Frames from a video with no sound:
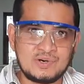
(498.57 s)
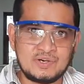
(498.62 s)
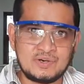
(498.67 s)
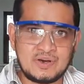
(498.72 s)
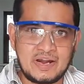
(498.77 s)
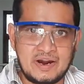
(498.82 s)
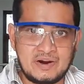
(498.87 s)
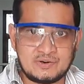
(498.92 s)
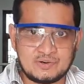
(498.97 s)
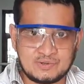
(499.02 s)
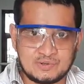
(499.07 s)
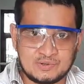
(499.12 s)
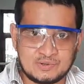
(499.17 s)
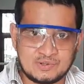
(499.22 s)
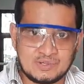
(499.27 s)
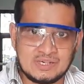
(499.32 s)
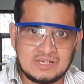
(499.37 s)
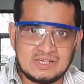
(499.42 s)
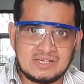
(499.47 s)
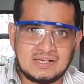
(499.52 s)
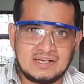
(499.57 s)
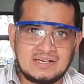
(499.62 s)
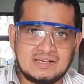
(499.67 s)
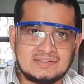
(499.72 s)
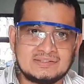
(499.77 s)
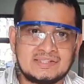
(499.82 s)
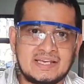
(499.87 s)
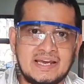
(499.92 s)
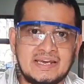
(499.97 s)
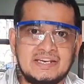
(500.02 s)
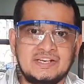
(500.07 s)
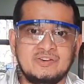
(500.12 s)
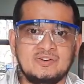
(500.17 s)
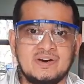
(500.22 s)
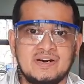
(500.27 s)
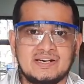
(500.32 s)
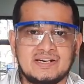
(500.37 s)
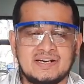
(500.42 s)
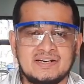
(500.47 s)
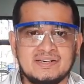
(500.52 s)
You have to sign your
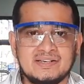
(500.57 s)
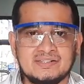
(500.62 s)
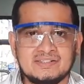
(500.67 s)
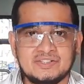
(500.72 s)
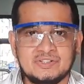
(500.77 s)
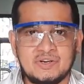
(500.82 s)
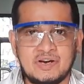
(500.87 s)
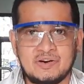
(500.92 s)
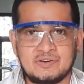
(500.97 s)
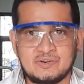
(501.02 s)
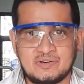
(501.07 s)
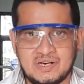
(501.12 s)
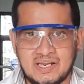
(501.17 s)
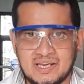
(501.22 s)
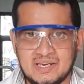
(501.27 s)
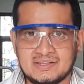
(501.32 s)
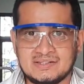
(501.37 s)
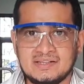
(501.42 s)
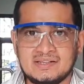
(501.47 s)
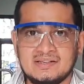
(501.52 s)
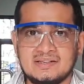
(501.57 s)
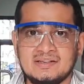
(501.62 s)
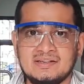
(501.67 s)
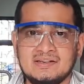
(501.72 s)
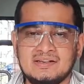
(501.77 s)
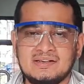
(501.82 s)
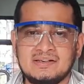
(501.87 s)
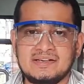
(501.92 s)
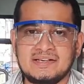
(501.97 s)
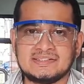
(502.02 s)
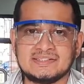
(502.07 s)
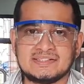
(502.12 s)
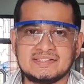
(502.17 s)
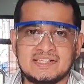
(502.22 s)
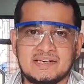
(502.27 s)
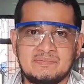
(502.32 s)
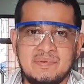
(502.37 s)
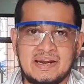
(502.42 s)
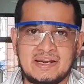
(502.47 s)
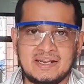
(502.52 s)
attendance, you have to take the
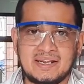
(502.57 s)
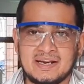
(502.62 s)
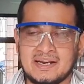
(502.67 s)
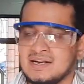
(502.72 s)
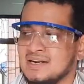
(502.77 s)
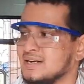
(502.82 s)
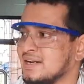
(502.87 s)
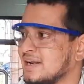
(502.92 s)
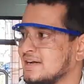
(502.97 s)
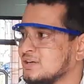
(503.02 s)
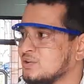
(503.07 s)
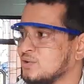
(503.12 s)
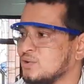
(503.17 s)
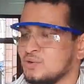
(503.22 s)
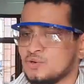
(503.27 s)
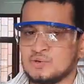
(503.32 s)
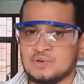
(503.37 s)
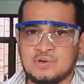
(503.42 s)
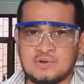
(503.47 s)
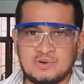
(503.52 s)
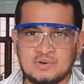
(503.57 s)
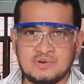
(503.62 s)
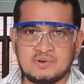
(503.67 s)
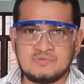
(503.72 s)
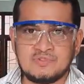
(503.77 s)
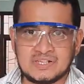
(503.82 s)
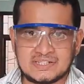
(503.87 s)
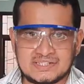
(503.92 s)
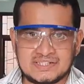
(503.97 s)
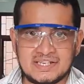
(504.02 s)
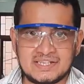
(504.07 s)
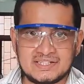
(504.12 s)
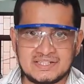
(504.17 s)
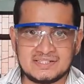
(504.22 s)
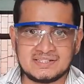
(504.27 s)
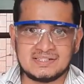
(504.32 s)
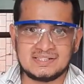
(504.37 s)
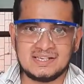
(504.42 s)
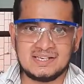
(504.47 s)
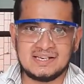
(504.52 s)
necessary material and go to your
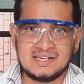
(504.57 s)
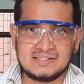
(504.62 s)
workstations.